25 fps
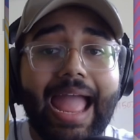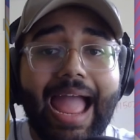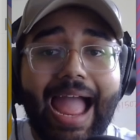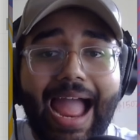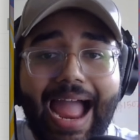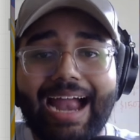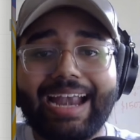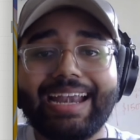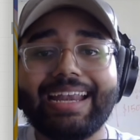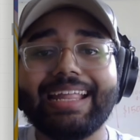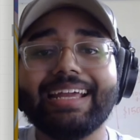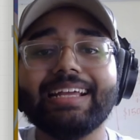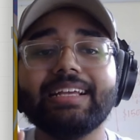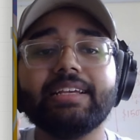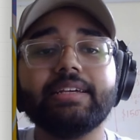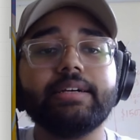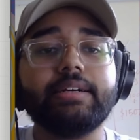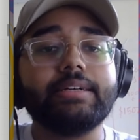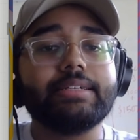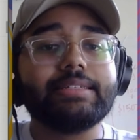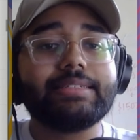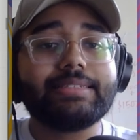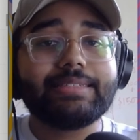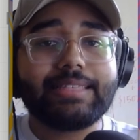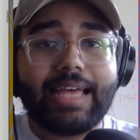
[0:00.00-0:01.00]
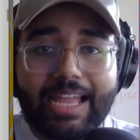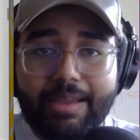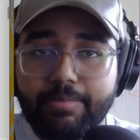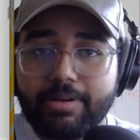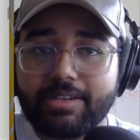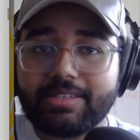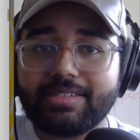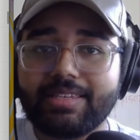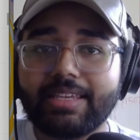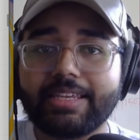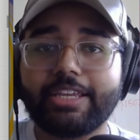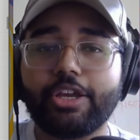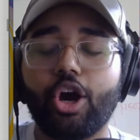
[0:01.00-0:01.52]
Adding
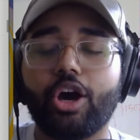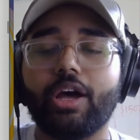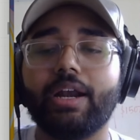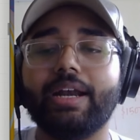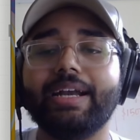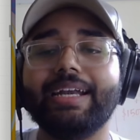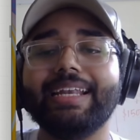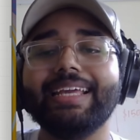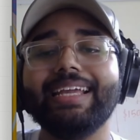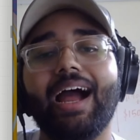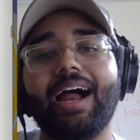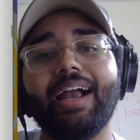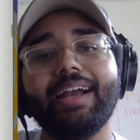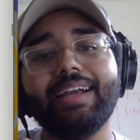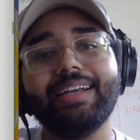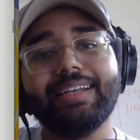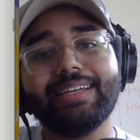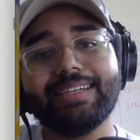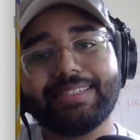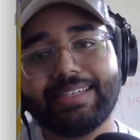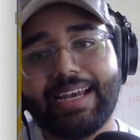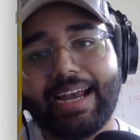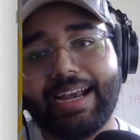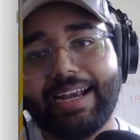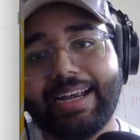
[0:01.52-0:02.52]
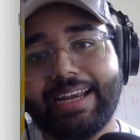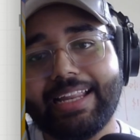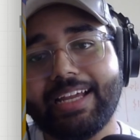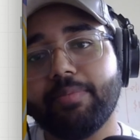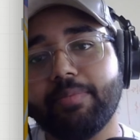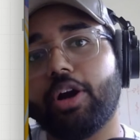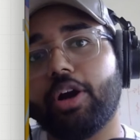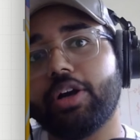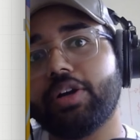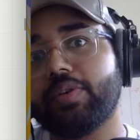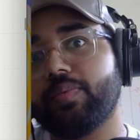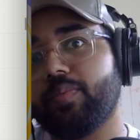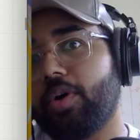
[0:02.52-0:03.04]
cybersecurity, understanding
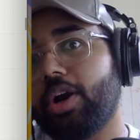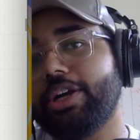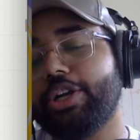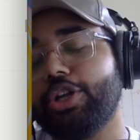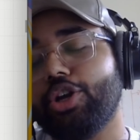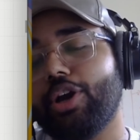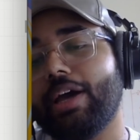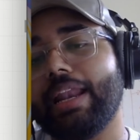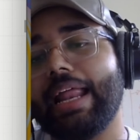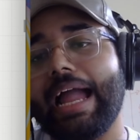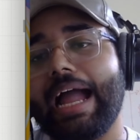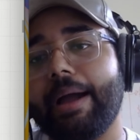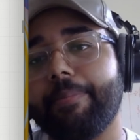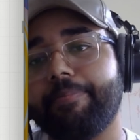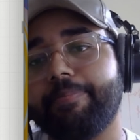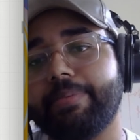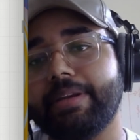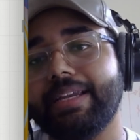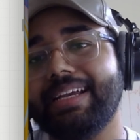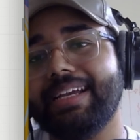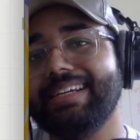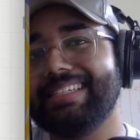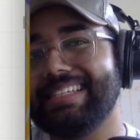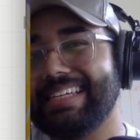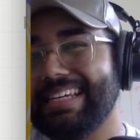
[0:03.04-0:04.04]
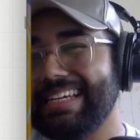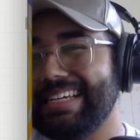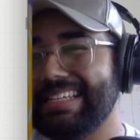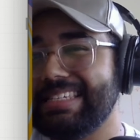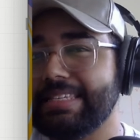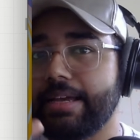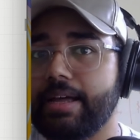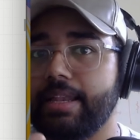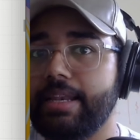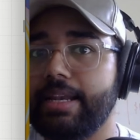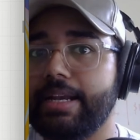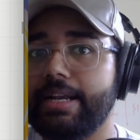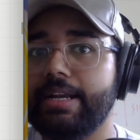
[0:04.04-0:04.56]
about what your app needs is
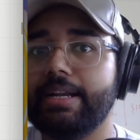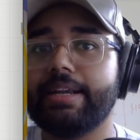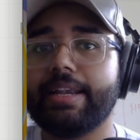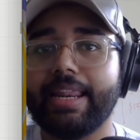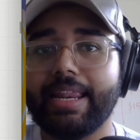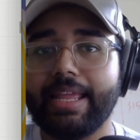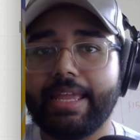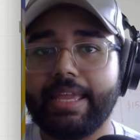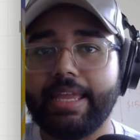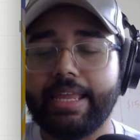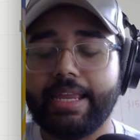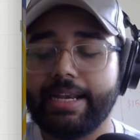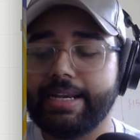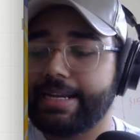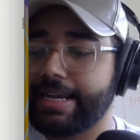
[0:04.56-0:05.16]
a little tricky.